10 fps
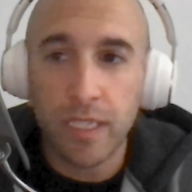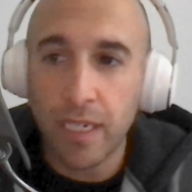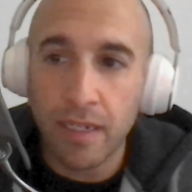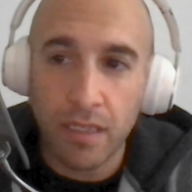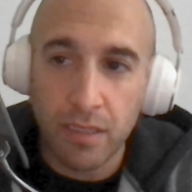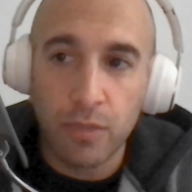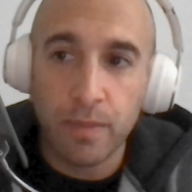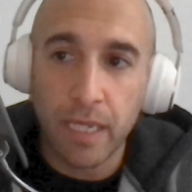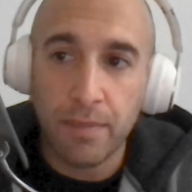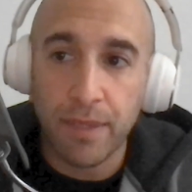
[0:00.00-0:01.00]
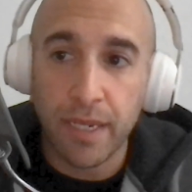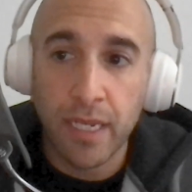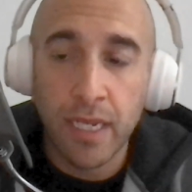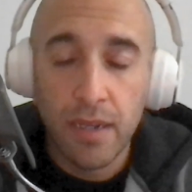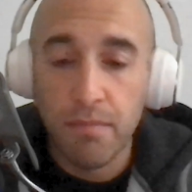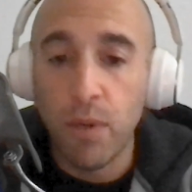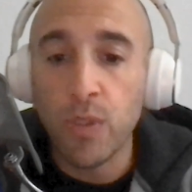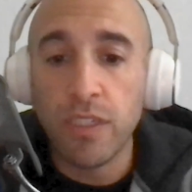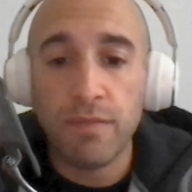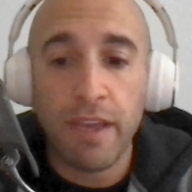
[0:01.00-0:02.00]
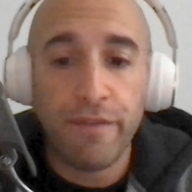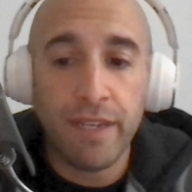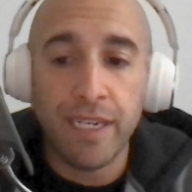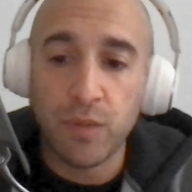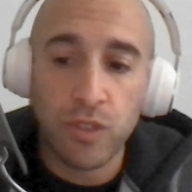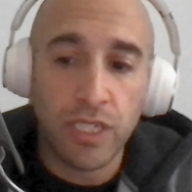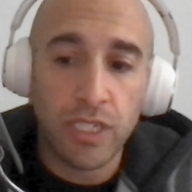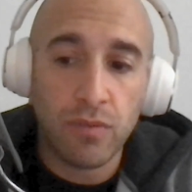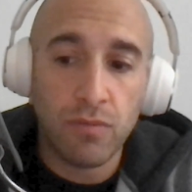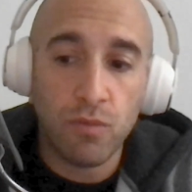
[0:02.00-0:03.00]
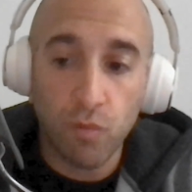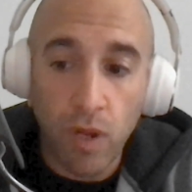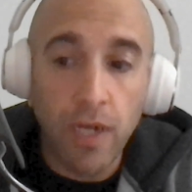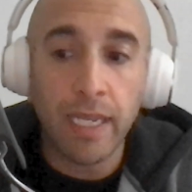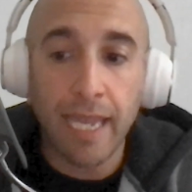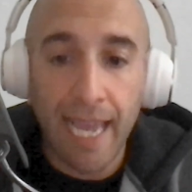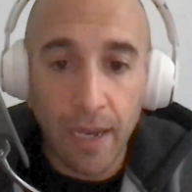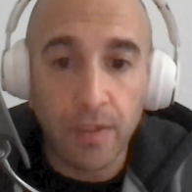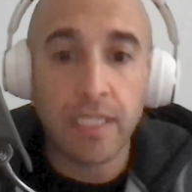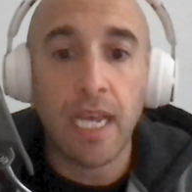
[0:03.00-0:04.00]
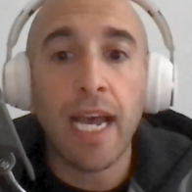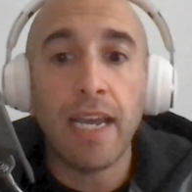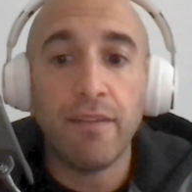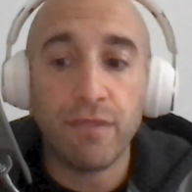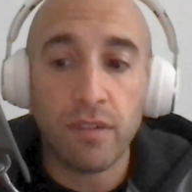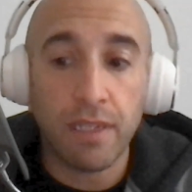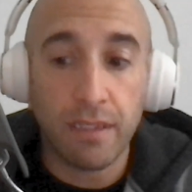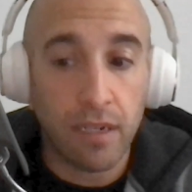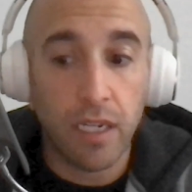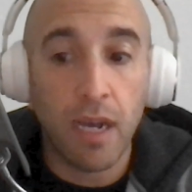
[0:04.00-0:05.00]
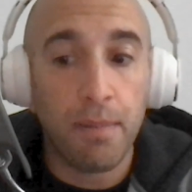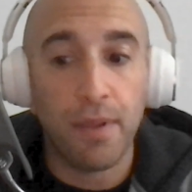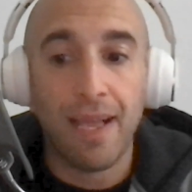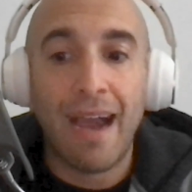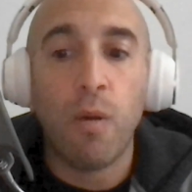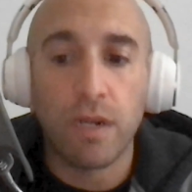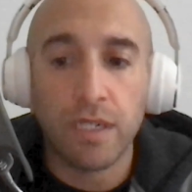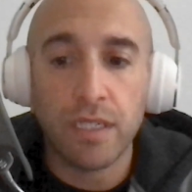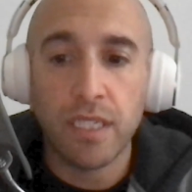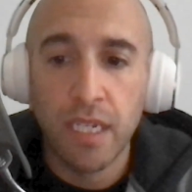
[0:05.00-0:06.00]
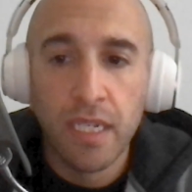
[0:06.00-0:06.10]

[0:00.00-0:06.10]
I did it a little bit, but most of my fitness was just running outside for like a couple hours